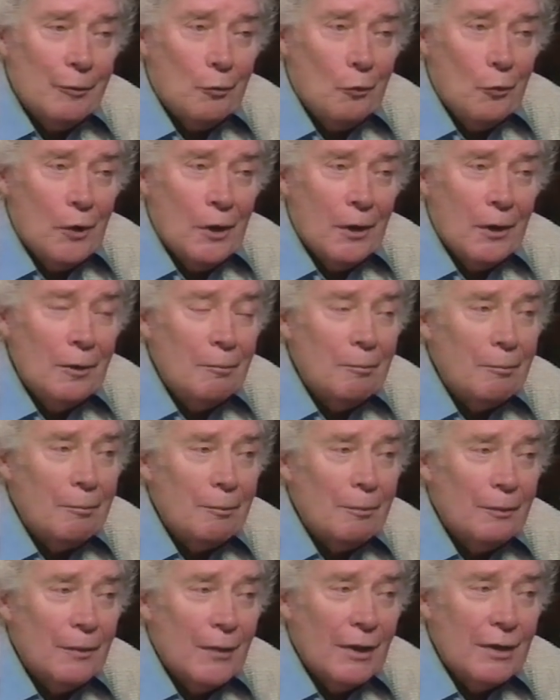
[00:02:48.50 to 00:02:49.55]
well,
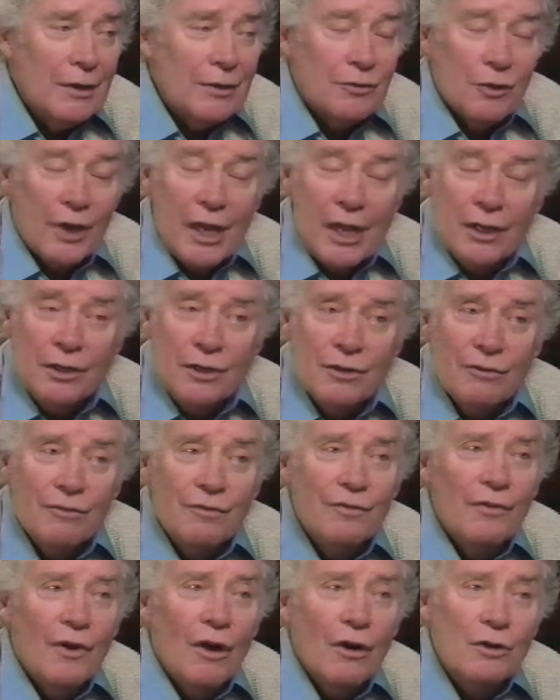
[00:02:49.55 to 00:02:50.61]
like at the end of
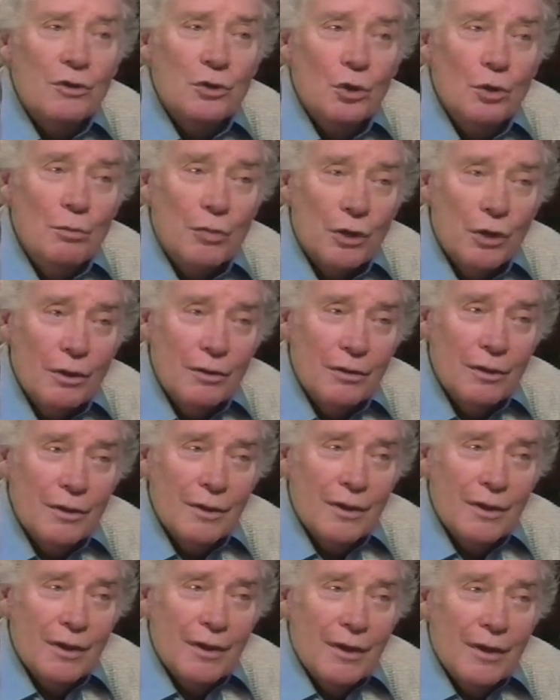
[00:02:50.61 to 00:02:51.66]
October.
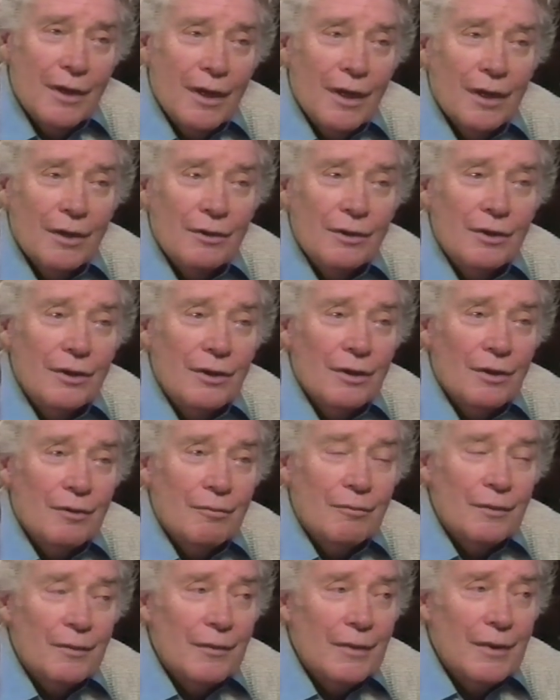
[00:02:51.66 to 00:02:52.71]
And
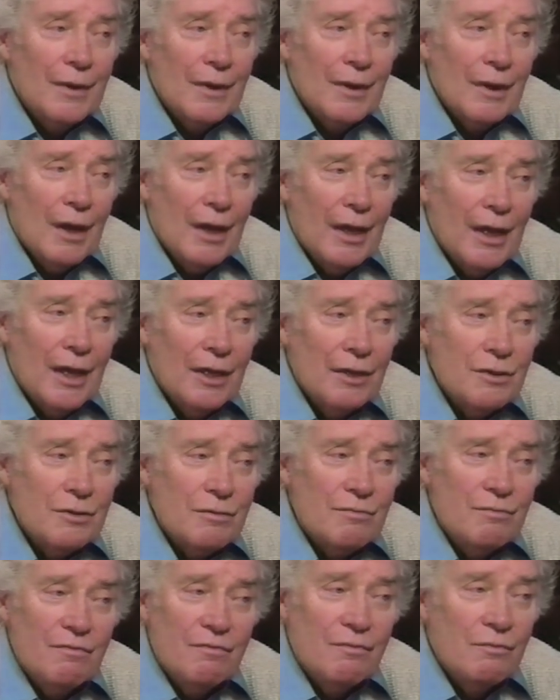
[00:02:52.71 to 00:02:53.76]
I had
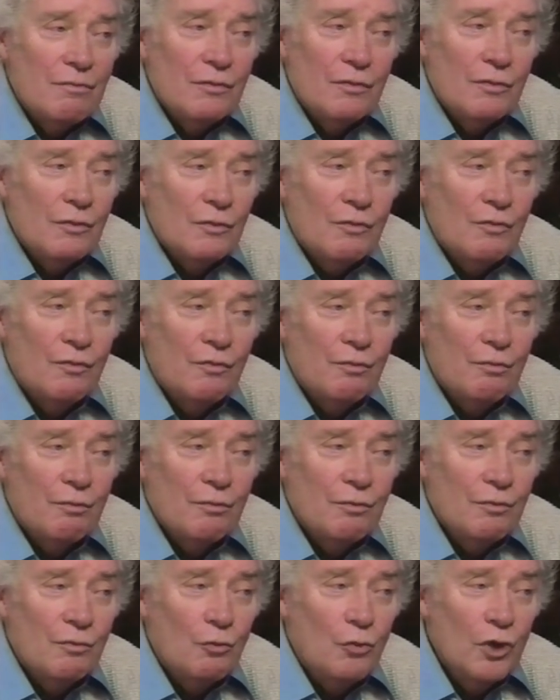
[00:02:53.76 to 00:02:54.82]

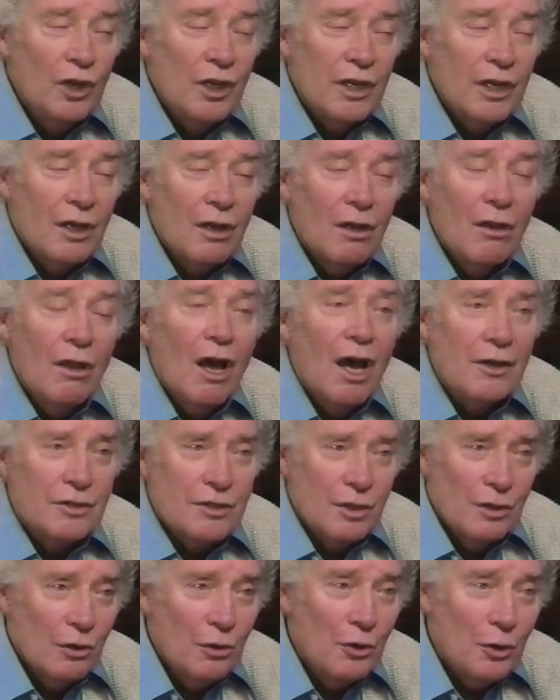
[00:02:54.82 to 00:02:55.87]
really a lot
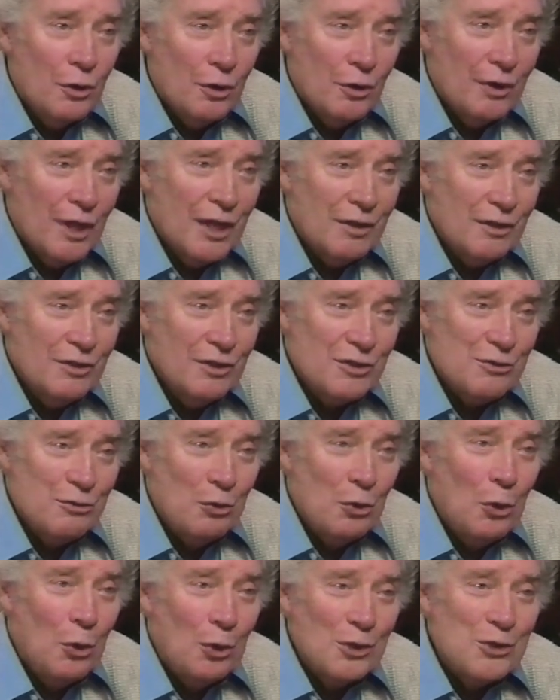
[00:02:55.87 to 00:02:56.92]
to learn. That's the
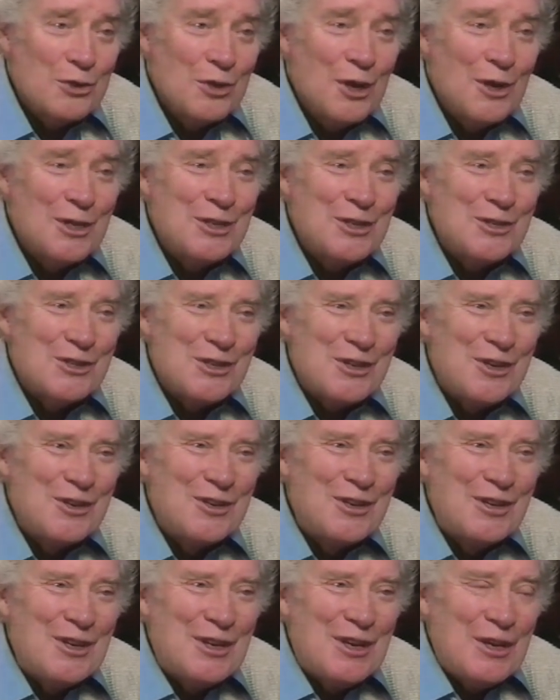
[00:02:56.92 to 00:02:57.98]
role. It's not easy.
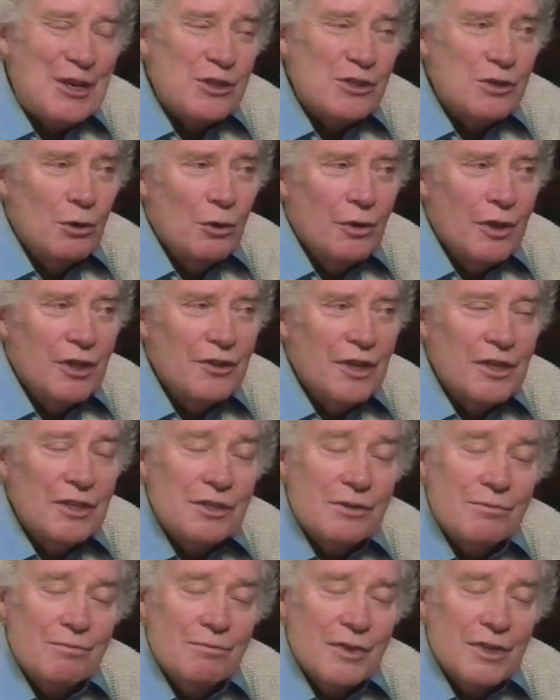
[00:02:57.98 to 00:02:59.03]
So that
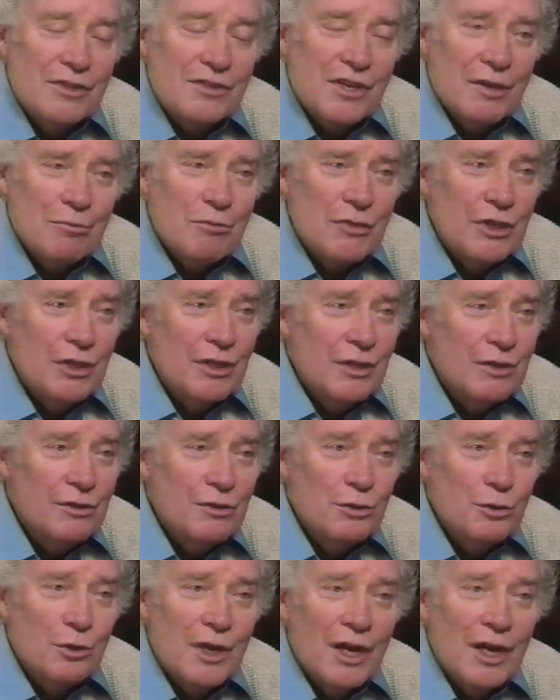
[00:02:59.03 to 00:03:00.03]
they sent me to